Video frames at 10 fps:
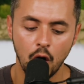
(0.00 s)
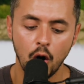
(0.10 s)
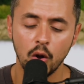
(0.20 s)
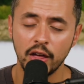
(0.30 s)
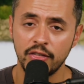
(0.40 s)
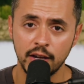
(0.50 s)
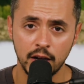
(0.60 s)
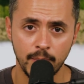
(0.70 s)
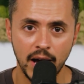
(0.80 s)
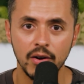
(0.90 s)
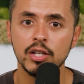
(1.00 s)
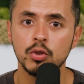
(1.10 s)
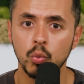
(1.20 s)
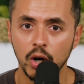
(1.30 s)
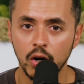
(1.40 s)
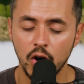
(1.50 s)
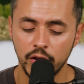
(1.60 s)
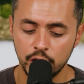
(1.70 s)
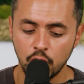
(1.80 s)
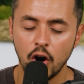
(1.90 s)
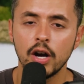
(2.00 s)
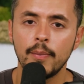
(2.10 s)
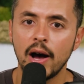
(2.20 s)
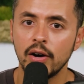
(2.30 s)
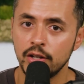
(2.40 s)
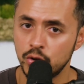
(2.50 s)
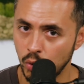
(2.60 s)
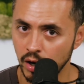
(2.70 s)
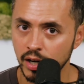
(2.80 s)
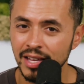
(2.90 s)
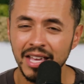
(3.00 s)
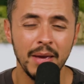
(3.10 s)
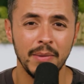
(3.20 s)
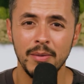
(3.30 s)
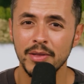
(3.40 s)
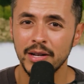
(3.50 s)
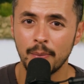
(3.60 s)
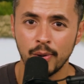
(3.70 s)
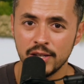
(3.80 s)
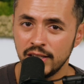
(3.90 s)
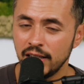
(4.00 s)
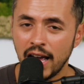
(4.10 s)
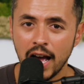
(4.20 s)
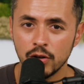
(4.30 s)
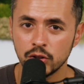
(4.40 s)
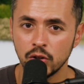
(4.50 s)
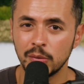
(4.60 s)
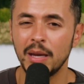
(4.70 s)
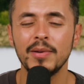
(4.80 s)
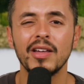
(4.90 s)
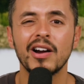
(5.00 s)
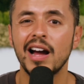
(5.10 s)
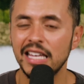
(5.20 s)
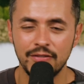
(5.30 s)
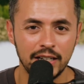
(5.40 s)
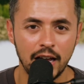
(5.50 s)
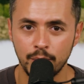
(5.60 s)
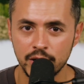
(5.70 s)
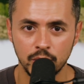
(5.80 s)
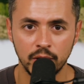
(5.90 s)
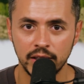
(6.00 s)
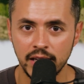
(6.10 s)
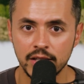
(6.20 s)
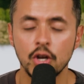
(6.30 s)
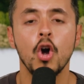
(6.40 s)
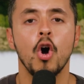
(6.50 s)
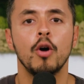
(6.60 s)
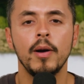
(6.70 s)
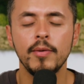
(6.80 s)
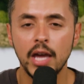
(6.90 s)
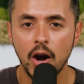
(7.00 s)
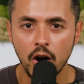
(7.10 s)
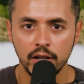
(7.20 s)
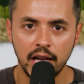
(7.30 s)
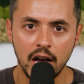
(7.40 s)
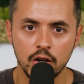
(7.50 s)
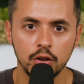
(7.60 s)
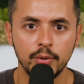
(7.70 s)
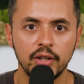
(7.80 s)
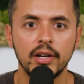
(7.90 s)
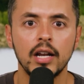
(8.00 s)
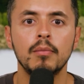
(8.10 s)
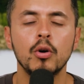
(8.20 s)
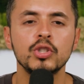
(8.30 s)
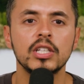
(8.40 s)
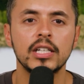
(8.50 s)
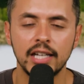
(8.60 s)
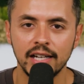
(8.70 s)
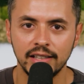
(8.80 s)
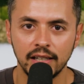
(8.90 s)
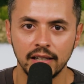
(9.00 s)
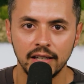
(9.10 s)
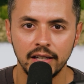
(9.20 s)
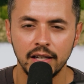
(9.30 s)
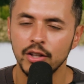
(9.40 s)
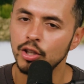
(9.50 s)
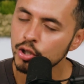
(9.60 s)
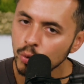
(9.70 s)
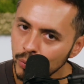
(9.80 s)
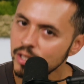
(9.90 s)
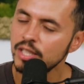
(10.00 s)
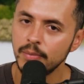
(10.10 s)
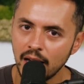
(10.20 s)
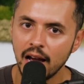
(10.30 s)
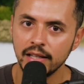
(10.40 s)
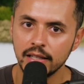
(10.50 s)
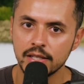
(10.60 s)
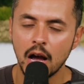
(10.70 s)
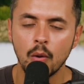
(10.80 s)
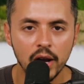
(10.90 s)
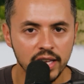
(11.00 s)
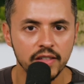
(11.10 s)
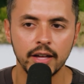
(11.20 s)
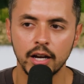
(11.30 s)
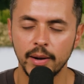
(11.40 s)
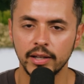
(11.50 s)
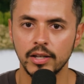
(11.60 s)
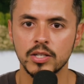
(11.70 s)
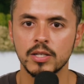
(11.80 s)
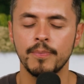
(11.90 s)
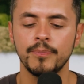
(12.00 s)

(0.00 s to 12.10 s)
All they think about is work. All they talk about is work. Maybe they're not present in the household. Maybe they're even not present with kids. Or maybe they are in the household, but they're not emotionally connecting. There's a reason behind this. I want you to think about this.